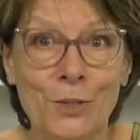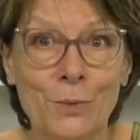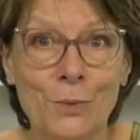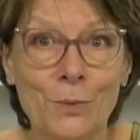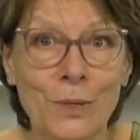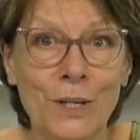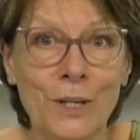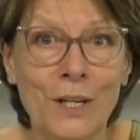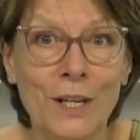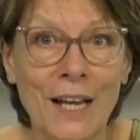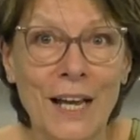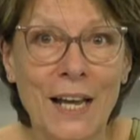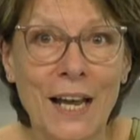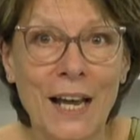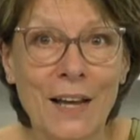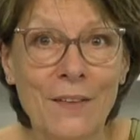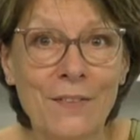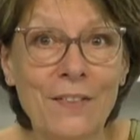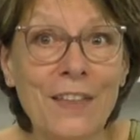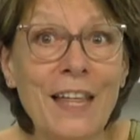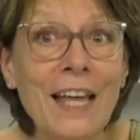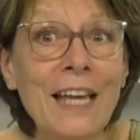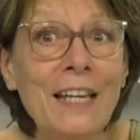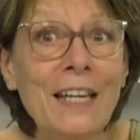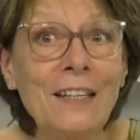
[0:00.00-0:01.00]
You
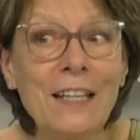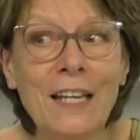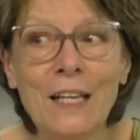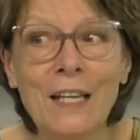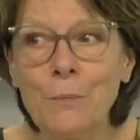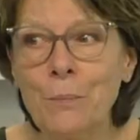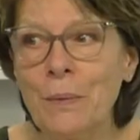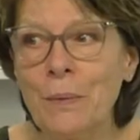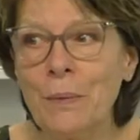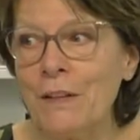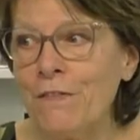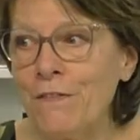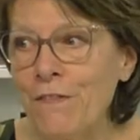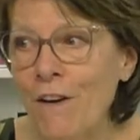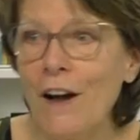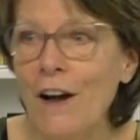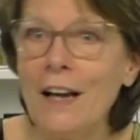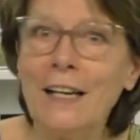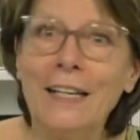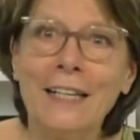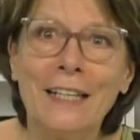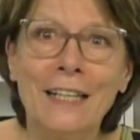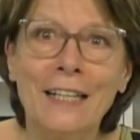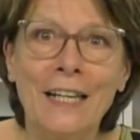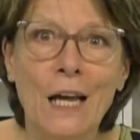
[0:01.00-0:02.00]
and then there'd be
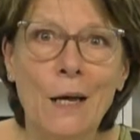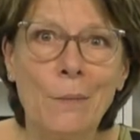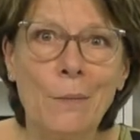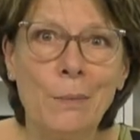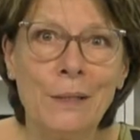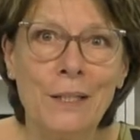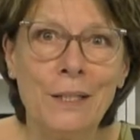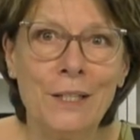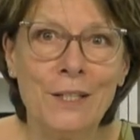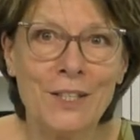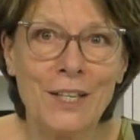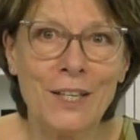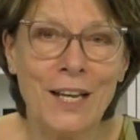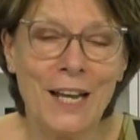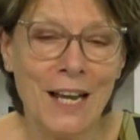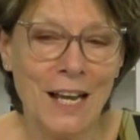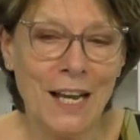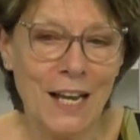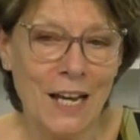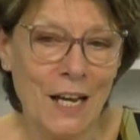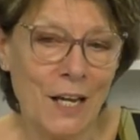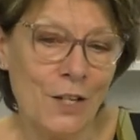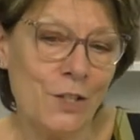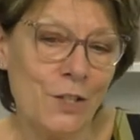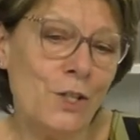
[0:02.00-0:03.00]
filing cabinets,
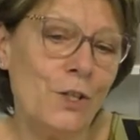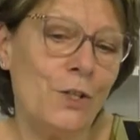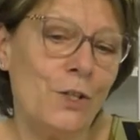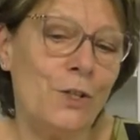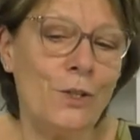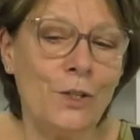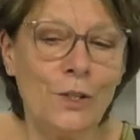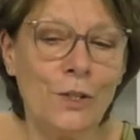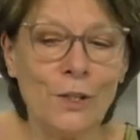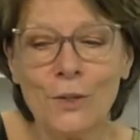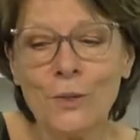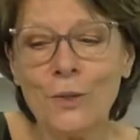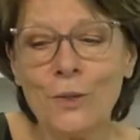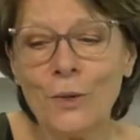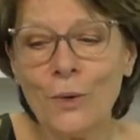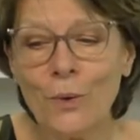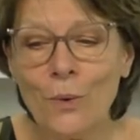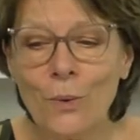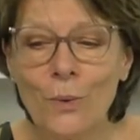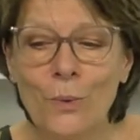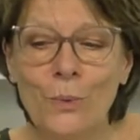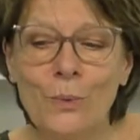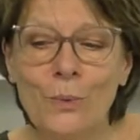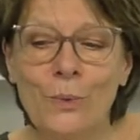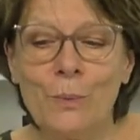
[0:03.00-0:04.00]
and so you could look at
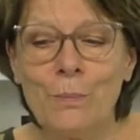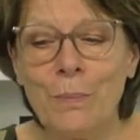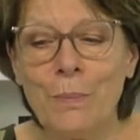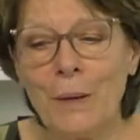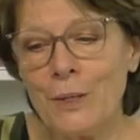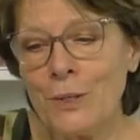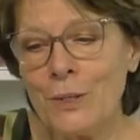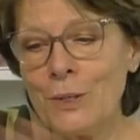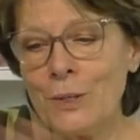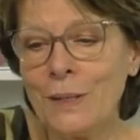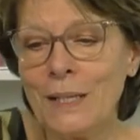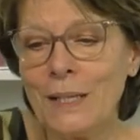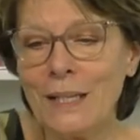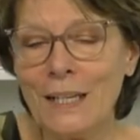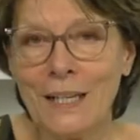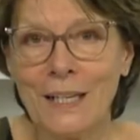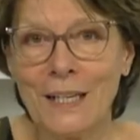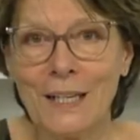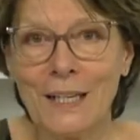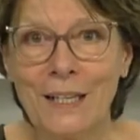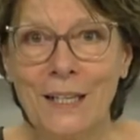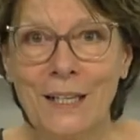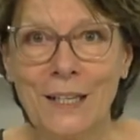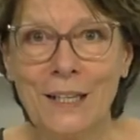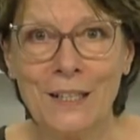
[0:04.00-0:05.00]
all the
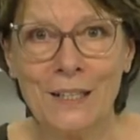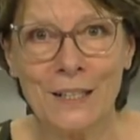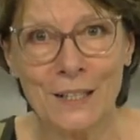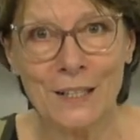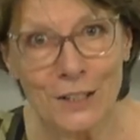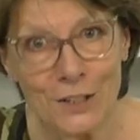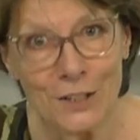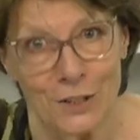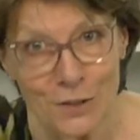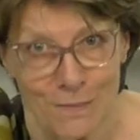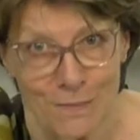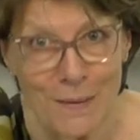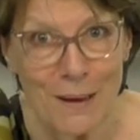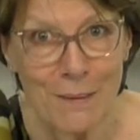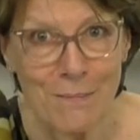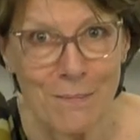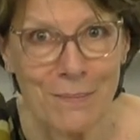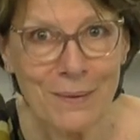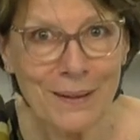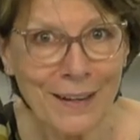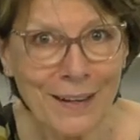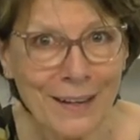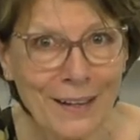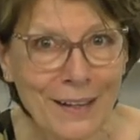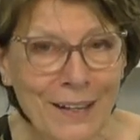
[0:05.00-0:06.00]
butterick. Do you
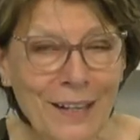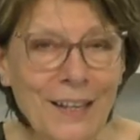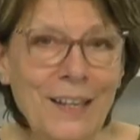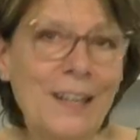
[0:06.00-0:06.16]
remember?